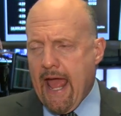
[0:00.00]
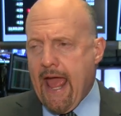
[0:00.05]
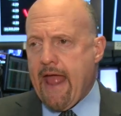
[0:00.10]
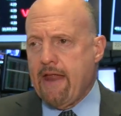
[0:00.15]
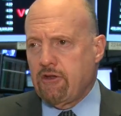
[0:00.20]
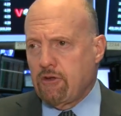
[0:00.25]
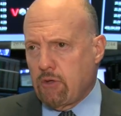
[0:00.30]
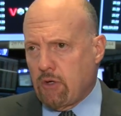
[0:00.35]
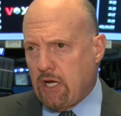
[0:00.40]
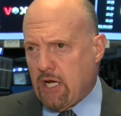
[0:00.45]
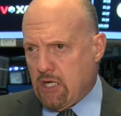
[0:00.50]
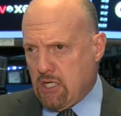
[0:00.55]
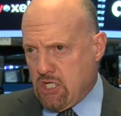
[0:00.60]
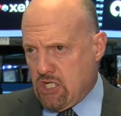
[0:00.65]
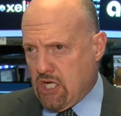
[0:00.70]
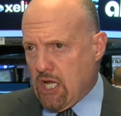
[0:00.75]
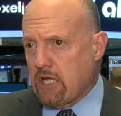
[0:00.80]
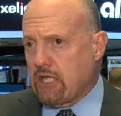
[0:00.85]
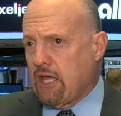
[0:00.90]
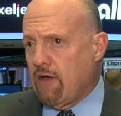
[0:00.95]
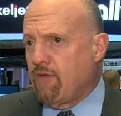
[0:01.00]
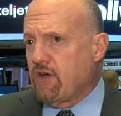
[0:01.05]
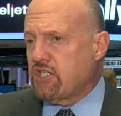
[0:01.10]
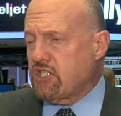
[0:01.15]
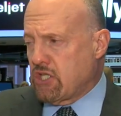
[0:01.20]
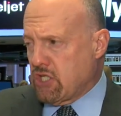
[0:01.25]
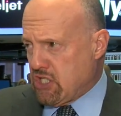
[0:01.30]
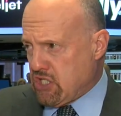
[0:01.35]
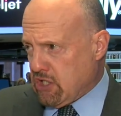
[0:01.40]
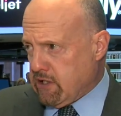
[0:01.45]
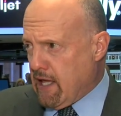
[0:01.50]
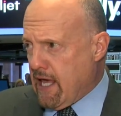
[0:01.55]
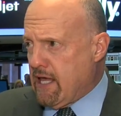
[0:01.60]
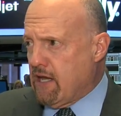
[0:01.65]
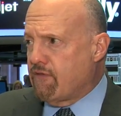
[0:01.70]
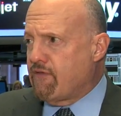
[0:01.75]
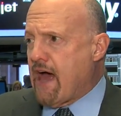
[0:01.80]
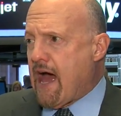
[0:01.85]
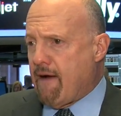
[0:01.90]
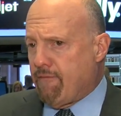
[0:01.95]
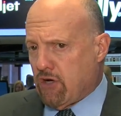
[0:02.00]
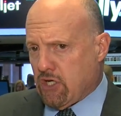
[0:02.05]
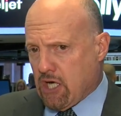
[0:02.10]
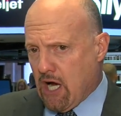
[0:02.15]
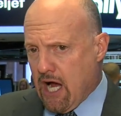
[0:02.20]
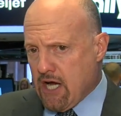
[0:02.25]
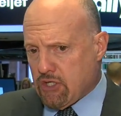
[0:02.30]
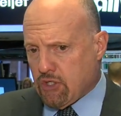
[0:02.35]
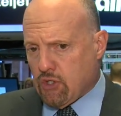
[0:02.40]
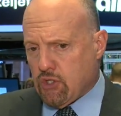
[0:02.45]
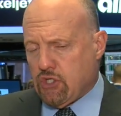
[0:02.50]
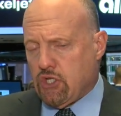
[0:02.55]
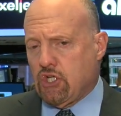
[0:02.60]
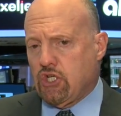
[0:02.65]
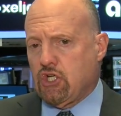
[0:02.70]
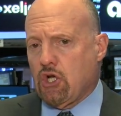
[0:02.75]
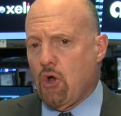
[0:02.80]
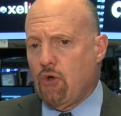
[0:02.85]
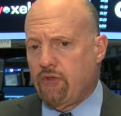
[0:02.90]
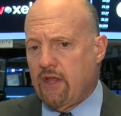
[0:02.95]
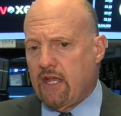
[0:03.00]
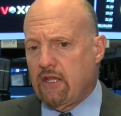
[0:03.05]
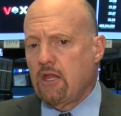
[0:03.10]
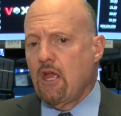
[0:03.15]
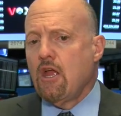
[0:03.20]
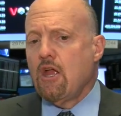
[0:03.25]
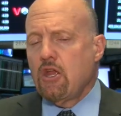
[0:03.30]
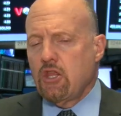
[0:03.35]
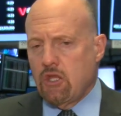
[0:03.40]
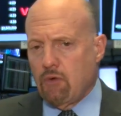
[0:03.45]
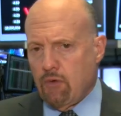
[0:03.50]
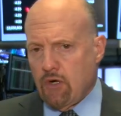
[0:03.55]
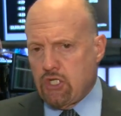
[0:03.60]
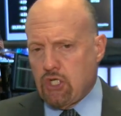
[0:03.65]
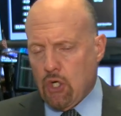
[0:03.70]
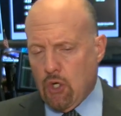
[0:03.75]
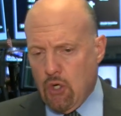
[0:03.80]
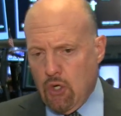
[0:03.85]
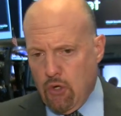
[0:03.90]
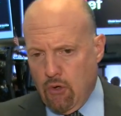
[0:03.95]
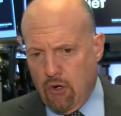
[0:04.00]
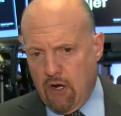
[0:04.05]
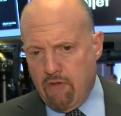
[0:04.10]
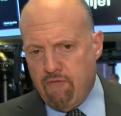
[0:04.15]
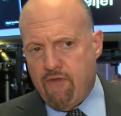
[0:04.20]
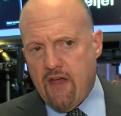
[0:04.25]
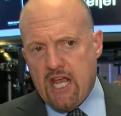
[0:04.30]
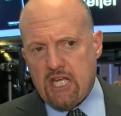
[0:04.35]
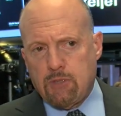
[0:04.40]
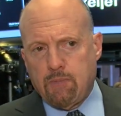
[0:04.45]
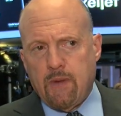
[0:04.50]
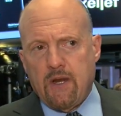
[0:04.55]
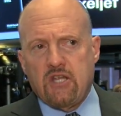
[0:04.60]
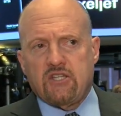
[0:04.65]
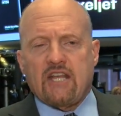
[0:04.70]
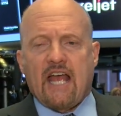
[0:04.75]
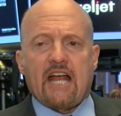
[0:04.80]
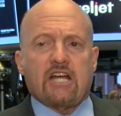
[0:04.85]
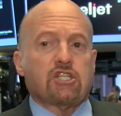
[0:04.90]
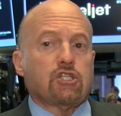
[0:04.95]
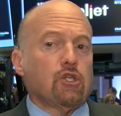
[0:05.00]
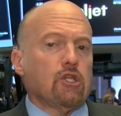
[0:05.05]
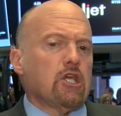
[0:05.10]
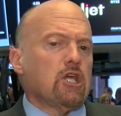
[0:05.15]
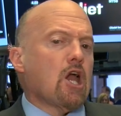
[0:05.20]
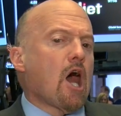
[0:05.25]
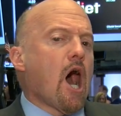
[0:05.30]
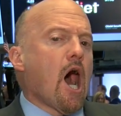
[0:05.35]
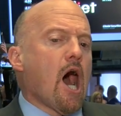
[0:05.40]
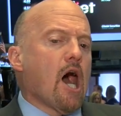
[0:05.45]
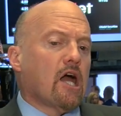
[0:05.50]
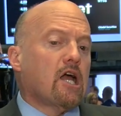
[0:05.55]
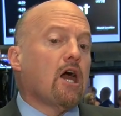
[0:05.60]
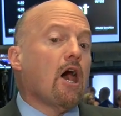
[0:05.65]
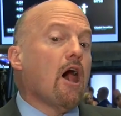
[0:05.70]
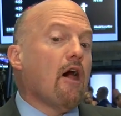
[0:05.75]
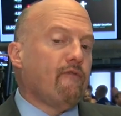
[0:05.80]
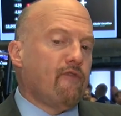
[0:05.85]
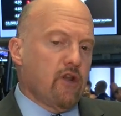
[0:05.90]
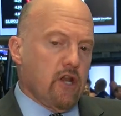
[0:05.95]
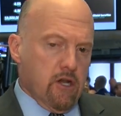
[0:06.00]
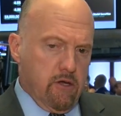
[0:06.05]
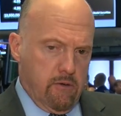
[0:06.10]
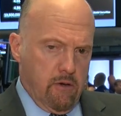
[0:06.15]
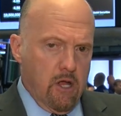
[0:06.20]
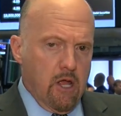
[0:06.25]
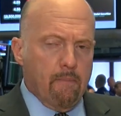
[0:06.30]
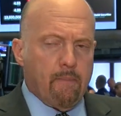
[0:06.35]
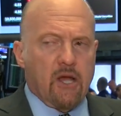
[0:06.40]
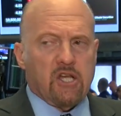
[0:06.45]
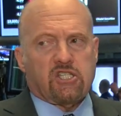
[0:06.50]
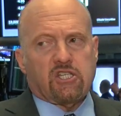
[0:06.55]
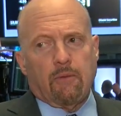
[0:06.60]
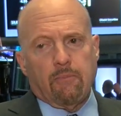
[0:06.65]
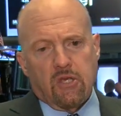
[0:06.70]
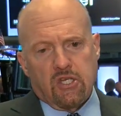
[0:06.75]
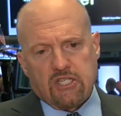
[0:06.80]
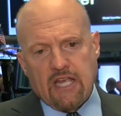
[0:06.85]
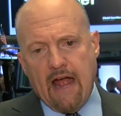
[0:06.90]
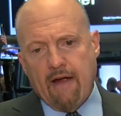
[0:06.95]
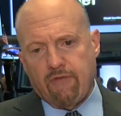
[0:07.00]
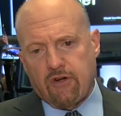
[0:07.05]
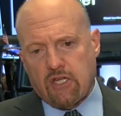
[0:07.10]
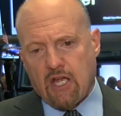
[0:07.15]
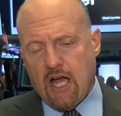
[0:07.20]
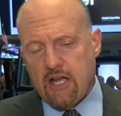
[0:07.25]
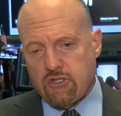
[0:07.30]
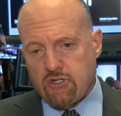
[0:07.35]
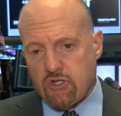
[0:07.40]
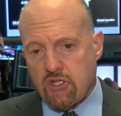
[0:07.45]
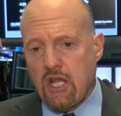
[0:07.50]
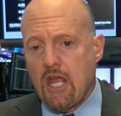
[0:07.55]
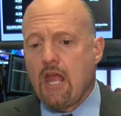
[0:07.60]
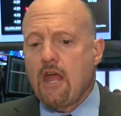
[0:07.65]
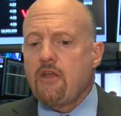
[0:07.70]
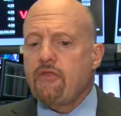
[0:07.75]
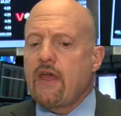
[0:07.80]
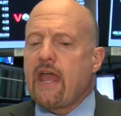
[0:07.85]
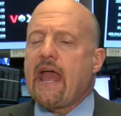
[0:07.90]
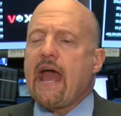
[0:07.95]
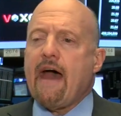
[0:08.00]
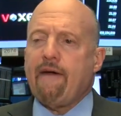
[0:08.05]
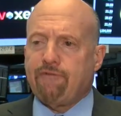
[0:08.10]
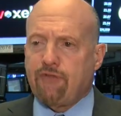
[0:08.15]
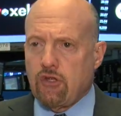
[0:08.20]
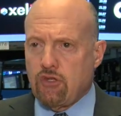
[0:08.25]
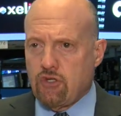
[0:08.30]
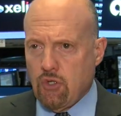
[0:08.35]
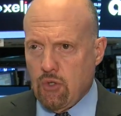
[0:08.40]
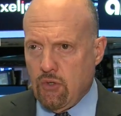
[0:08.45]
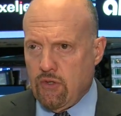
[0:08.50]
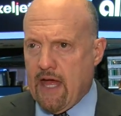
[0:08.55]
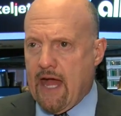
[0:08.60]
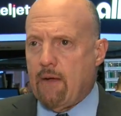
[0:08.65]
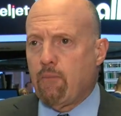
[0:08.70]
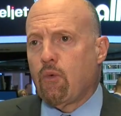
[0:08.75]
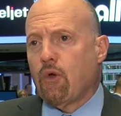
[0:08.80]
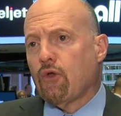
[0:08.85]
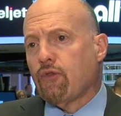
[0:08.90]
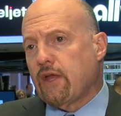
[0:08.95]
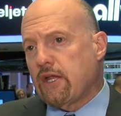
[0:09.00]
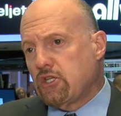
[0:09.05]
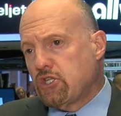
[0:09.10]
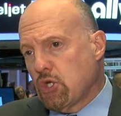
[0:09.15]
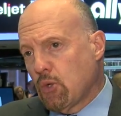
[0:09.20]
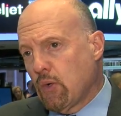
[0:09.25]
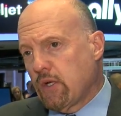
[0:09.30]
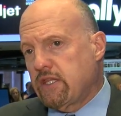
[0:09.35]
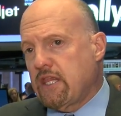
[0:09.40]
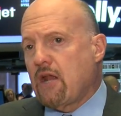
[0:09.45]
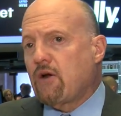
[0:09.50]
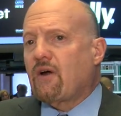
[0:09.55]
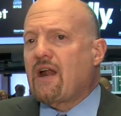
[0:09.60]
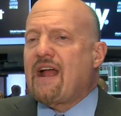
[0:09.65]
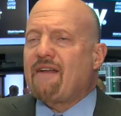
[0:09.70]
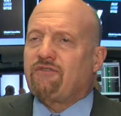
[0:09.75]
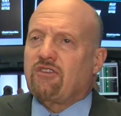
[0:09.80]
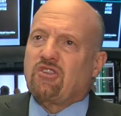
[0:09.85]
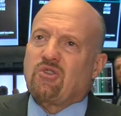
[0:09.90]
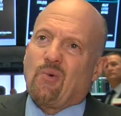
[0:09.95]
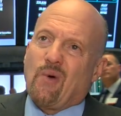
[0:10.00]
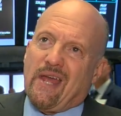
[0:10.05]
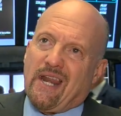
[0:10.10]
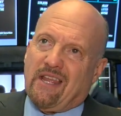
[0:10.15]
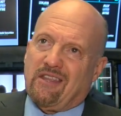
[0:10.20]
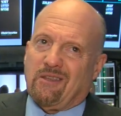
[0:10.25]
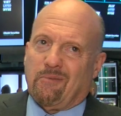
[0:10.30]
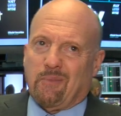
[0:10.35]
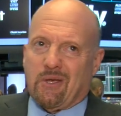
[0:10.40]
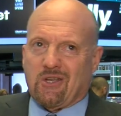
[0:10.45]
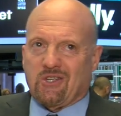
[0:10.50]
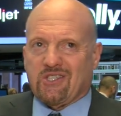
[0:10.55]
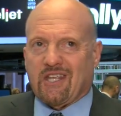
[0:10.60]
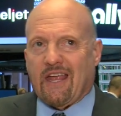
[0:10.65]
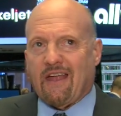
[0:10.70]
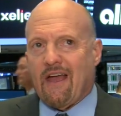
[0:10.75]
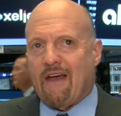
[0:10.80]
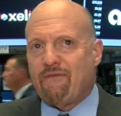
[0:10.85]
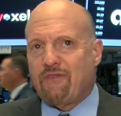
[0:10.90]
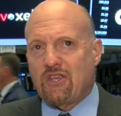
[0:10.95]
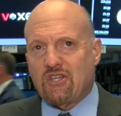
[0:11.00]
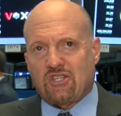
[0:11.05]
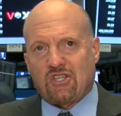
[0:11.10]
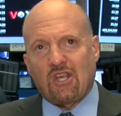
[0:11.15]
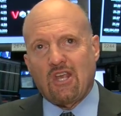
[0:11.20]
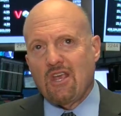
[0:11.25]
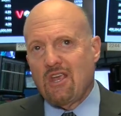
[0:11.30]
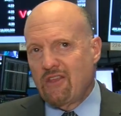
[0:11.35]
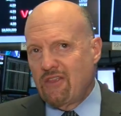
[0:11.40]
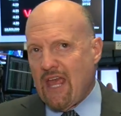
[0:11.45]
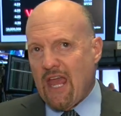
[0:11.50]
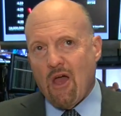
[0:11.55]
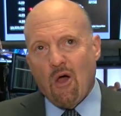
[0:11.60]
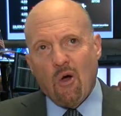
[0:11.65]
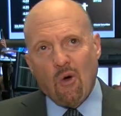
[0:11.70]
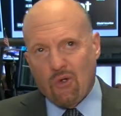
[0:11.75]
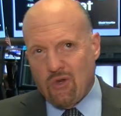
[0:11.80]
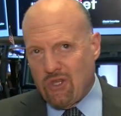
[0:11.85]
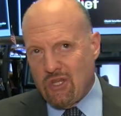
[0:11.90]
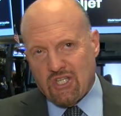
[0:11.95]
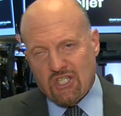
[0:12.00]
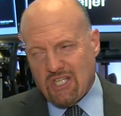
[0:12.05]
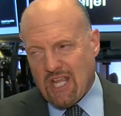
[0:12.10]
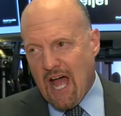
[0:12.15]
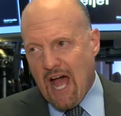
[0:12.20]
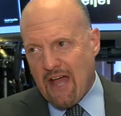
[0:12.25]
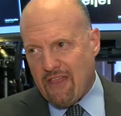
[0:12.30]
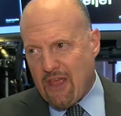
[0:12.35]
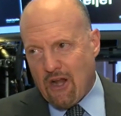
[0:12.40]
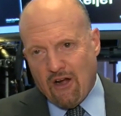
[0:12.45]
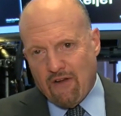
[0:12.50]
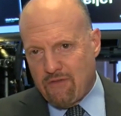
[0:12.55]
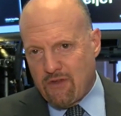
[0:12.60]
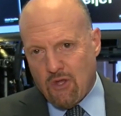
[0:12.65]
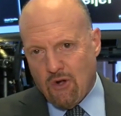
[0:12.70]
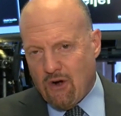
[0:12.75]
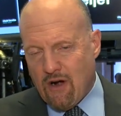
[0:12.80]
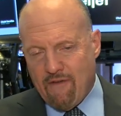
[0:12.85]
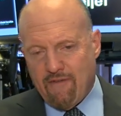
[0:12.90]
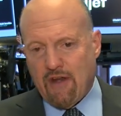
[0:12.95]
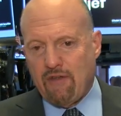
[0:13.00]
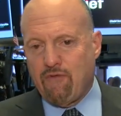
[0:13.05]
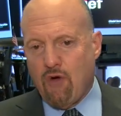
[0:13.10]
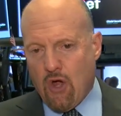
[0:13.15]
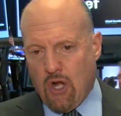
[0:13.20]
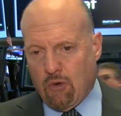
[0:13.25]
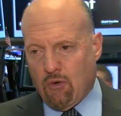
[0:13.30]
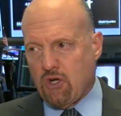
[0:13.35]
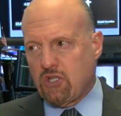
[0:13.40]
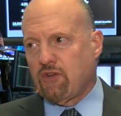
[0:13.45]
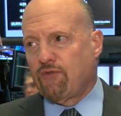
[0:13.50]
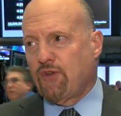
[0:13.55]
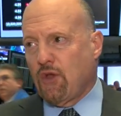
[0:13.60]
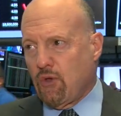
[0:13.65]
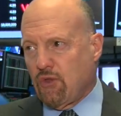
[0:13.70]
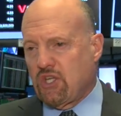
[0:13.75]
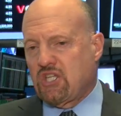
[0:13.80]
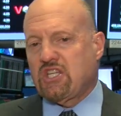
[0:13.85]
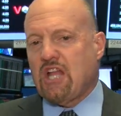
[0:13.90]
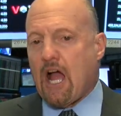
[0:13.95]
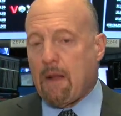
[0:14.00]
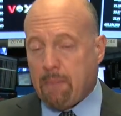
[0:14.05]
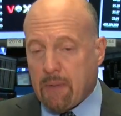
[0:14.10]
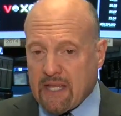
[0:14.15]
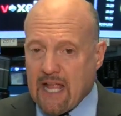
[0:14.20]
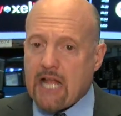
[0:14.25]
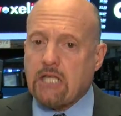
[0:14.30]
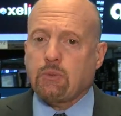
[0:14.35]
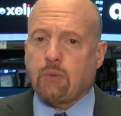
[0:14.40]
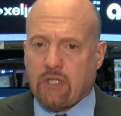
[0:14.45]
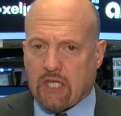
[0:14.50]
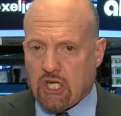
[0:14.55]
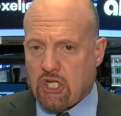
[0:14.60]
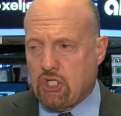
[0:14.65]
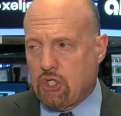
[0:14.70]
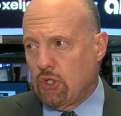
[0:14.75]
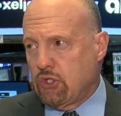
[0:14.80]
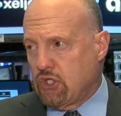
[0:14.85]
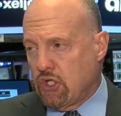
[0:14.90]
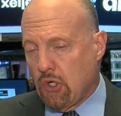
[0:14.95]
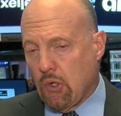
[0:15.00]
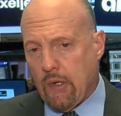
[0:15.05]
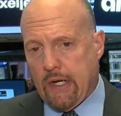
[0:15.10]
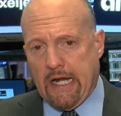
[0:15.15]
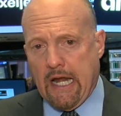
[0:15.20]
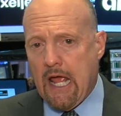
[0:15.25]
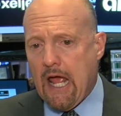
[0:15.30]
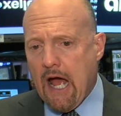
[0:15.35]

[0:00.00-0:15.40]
and give us the slate of advertisers to show that the return on investment is actually coveted by some of these advertisers. They have to do that. Will they do it? They don't have to do anything because they have this, they own the stock. They don't have, you don't have any voting rights if you own the stock, but that's what they should do. And